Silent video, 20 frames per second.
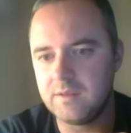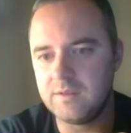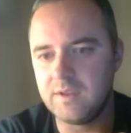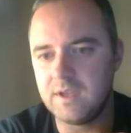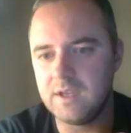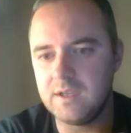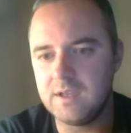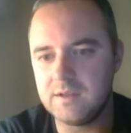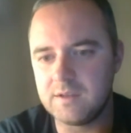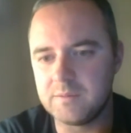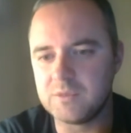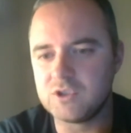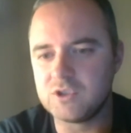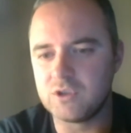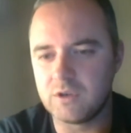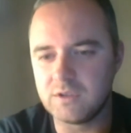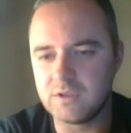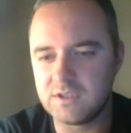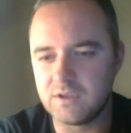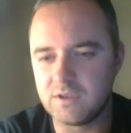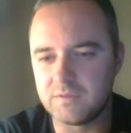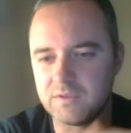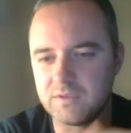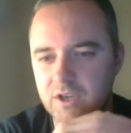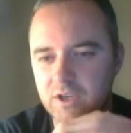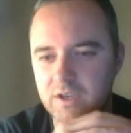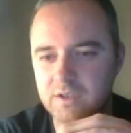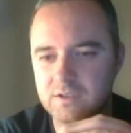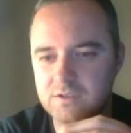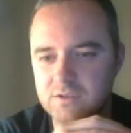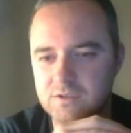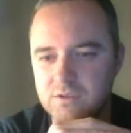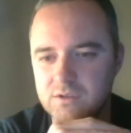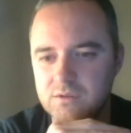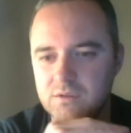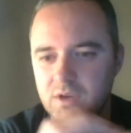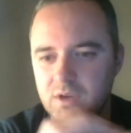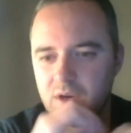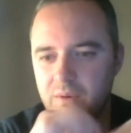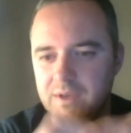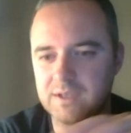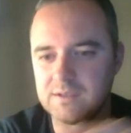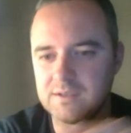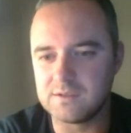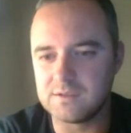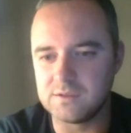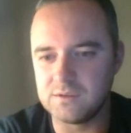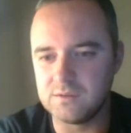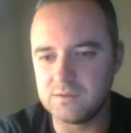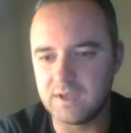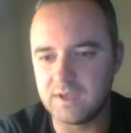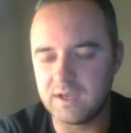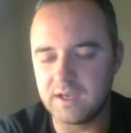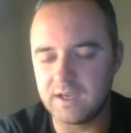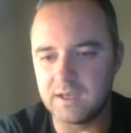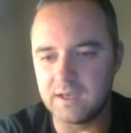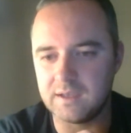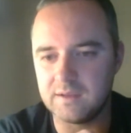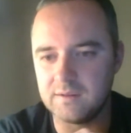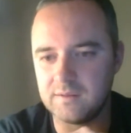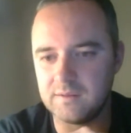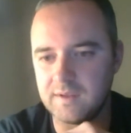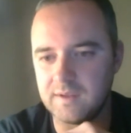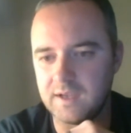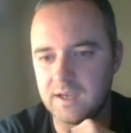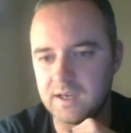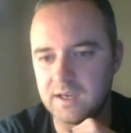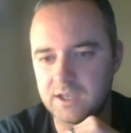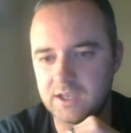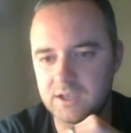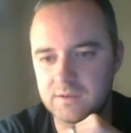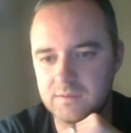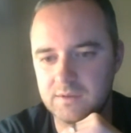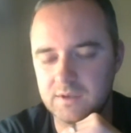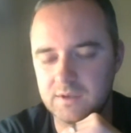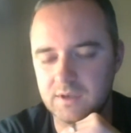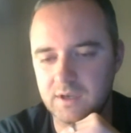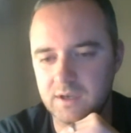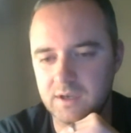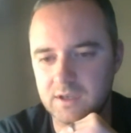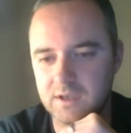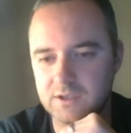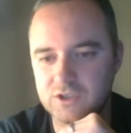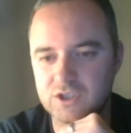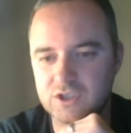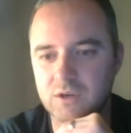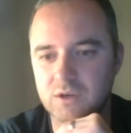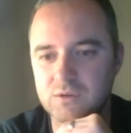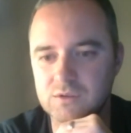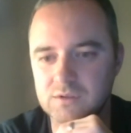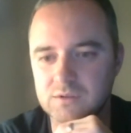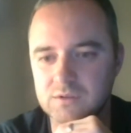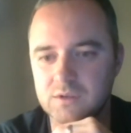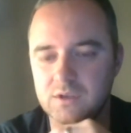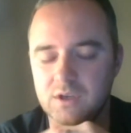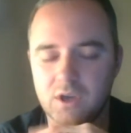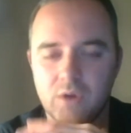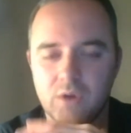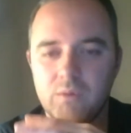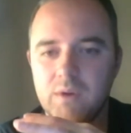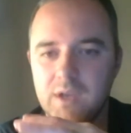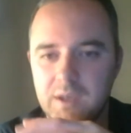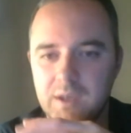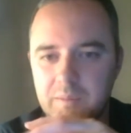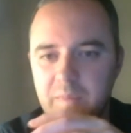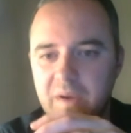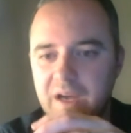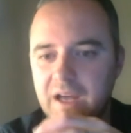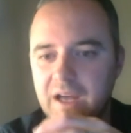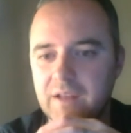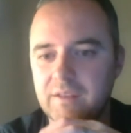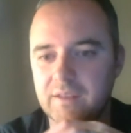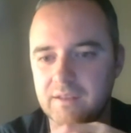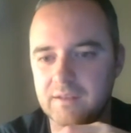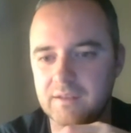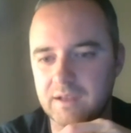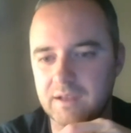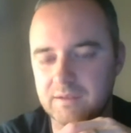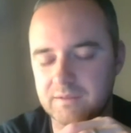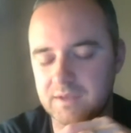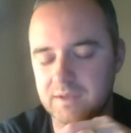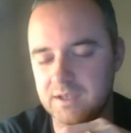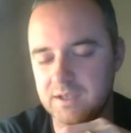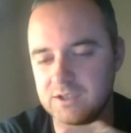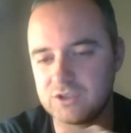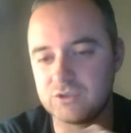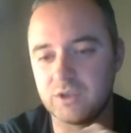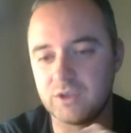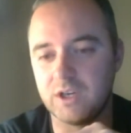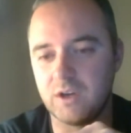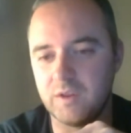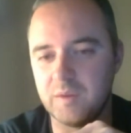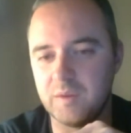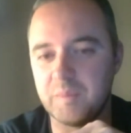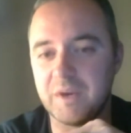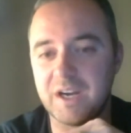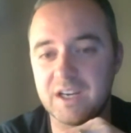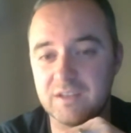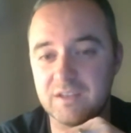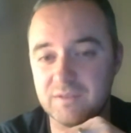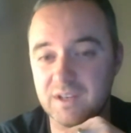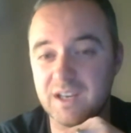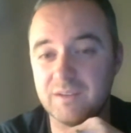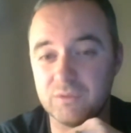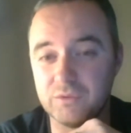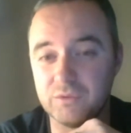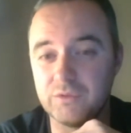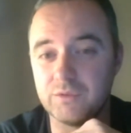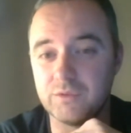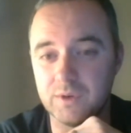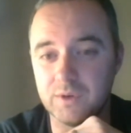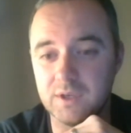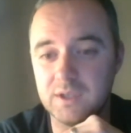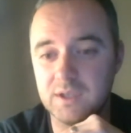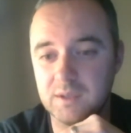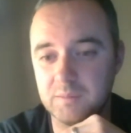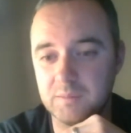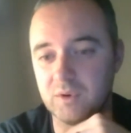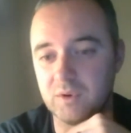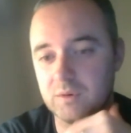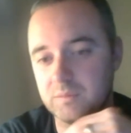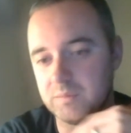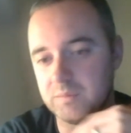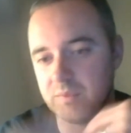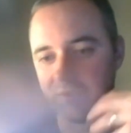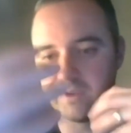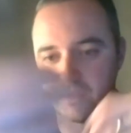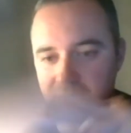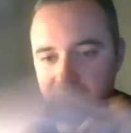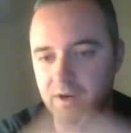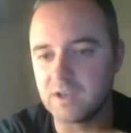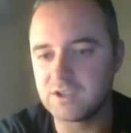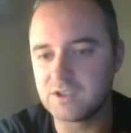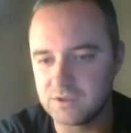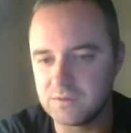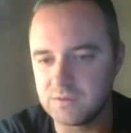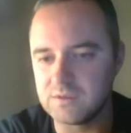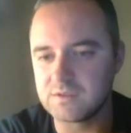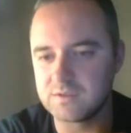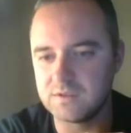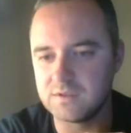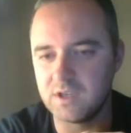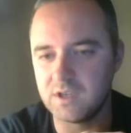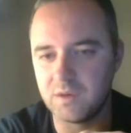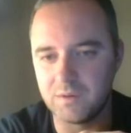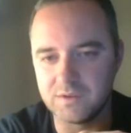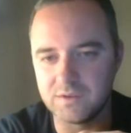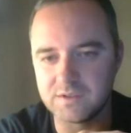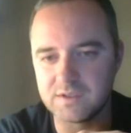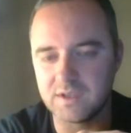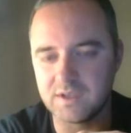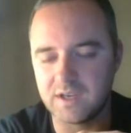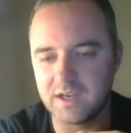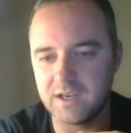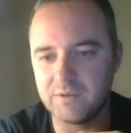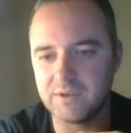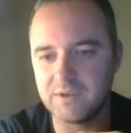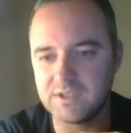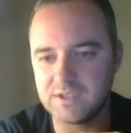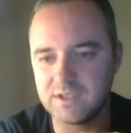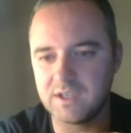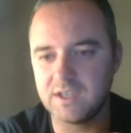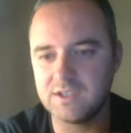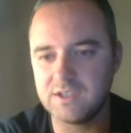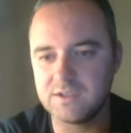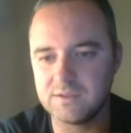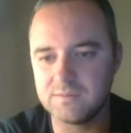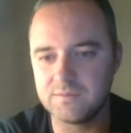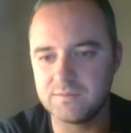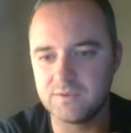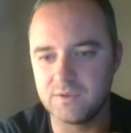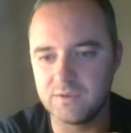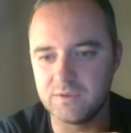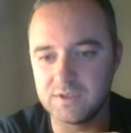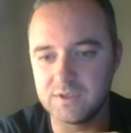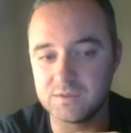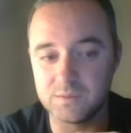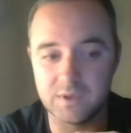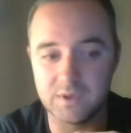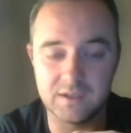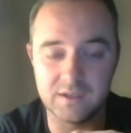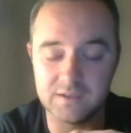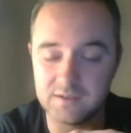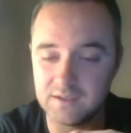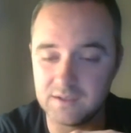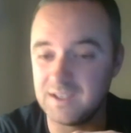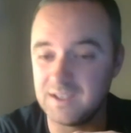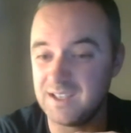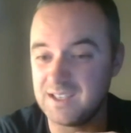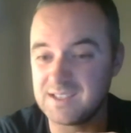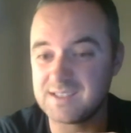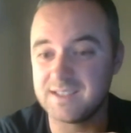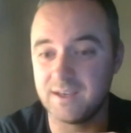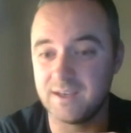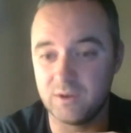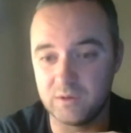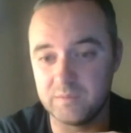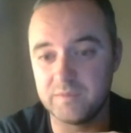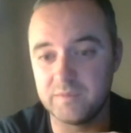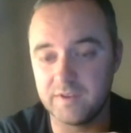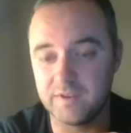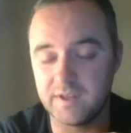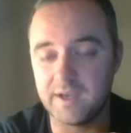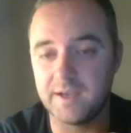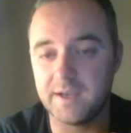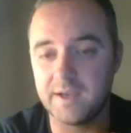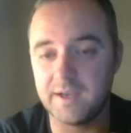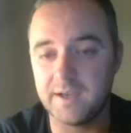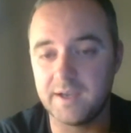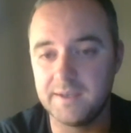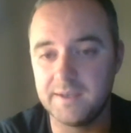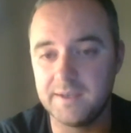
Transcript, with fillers: the the majority of learners do go into their their uh, chosen career path uh, straight on the back of a level three, but but there are students that go on to higher education for it as well, and, and it is set up for that.